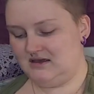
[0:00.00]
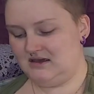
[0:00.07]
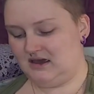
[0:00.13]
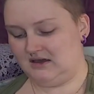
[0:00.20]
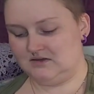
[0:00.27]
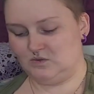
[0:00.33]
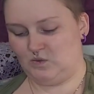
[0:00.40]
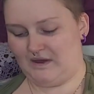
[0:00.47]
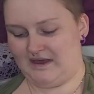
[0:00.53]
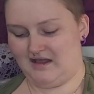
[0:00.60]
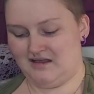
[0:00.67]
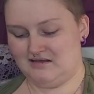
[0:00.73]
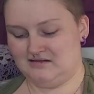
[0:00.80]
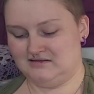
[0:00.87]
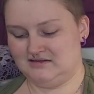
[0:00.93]
as
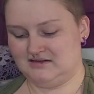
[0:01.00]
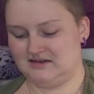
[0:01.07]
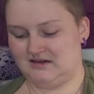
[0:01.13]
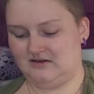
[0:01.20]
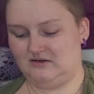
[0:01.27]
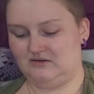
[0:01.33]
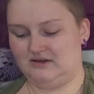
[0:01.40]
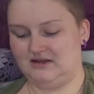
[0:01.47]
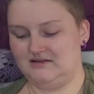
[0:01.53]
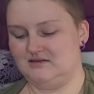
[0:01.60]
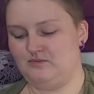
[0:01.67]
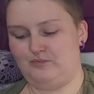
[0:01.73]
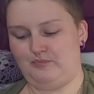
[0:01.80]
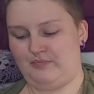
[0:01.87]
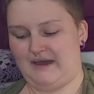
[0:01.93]
well, so it's
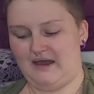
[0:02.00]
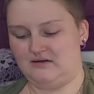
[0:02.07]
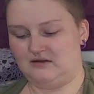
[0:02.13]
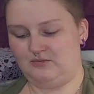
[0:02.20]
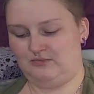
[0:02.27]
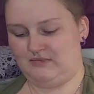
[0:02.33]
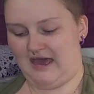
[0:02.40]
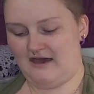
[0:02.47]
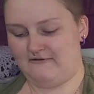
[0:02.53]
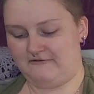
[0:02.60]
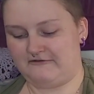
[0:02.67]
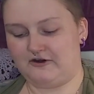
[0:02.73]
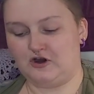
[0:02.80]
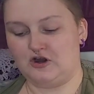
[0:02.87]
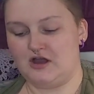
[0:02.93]
bound to have
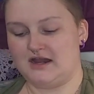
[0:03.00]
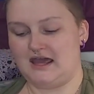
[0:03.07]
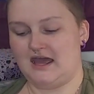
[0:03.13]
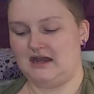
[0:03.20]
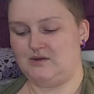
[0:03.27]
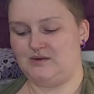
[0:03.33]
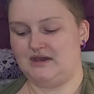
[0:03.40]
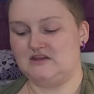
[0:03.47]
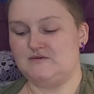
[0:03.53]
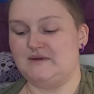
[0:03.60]
fur on it anyways,